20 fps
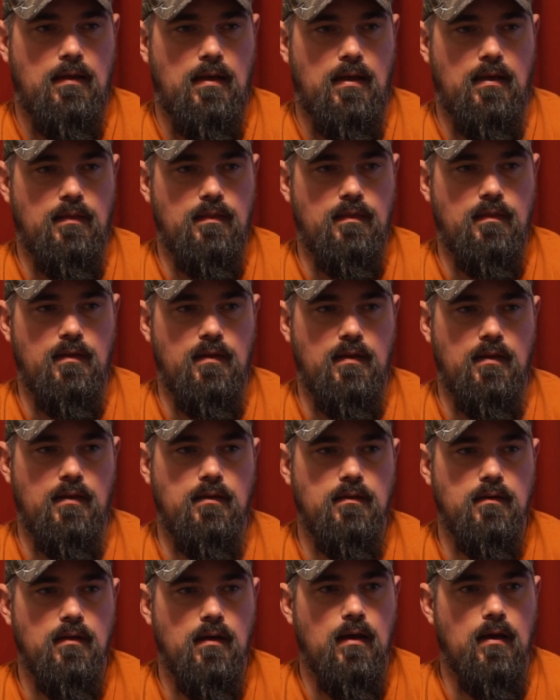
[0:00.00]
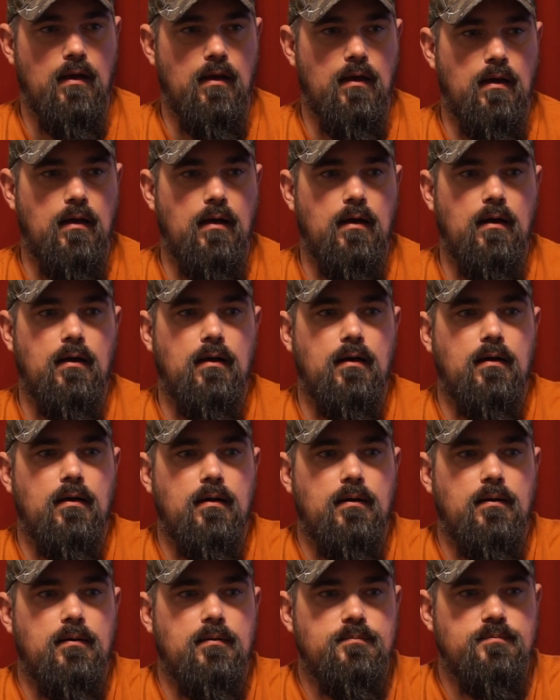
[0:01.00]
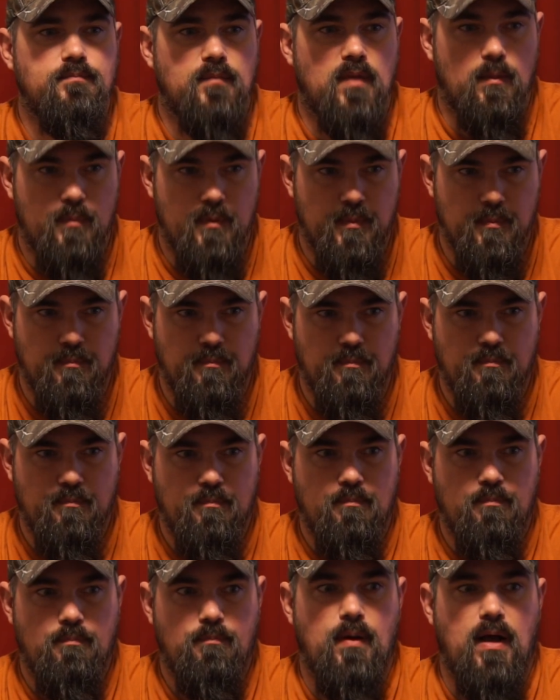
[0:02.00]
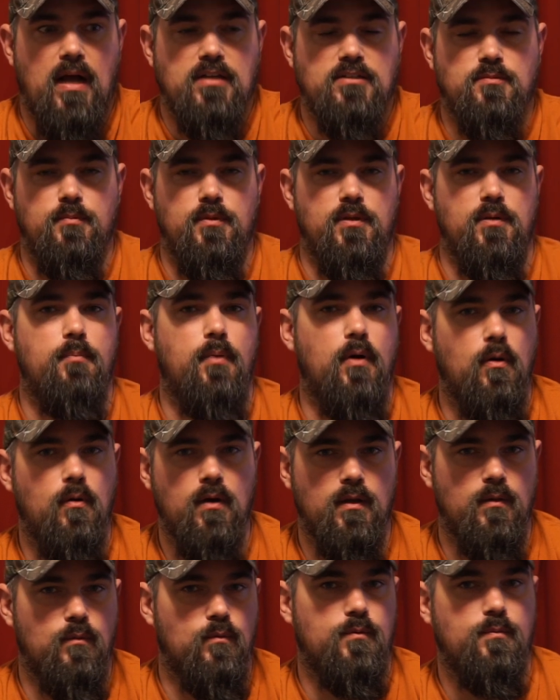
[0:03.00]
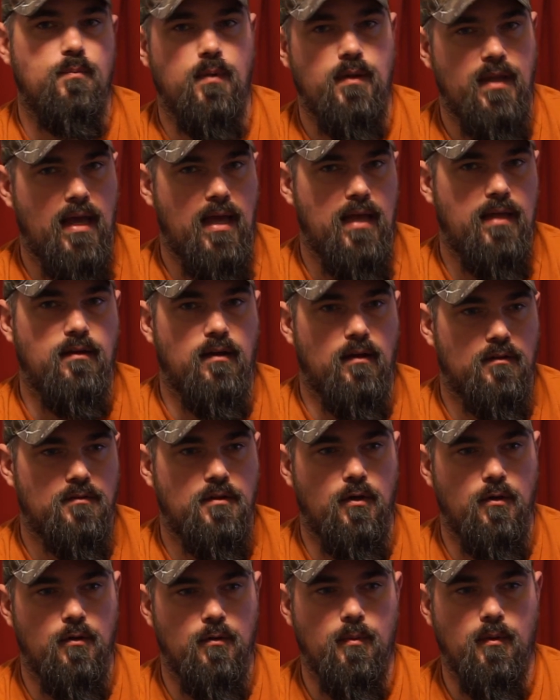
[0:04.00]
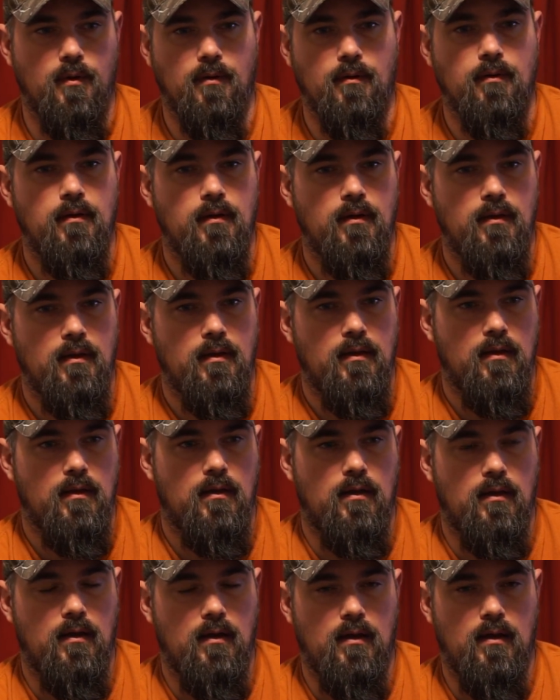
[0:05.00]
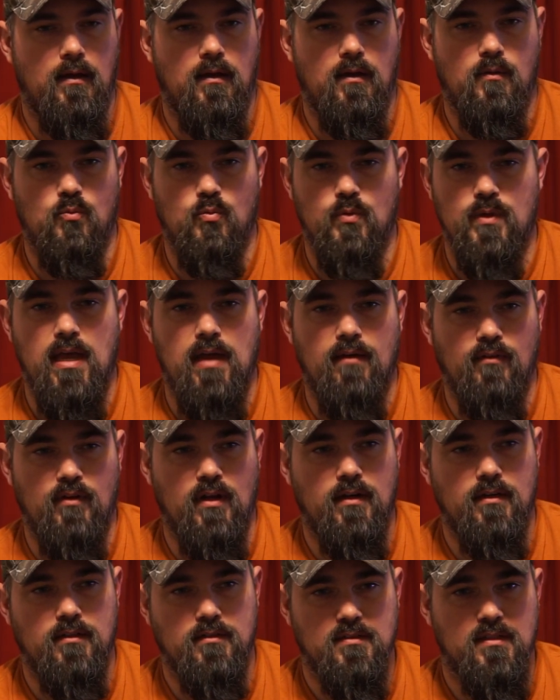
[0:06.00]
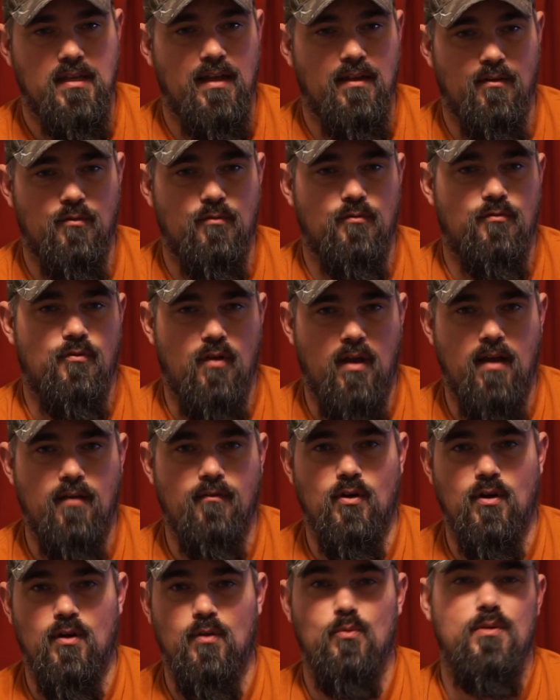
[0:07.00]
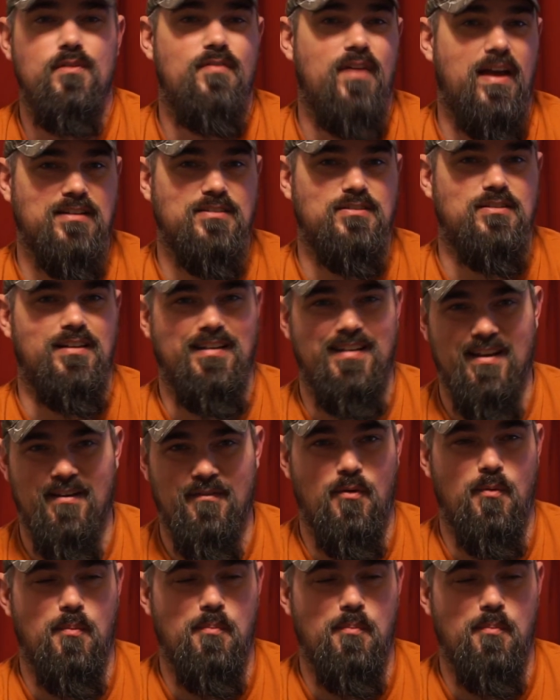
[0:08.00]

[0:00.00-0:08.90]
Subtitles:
And then I'll be possibly bow hunting with my dad in October. And we haven't hunted together in forever, and we've actually never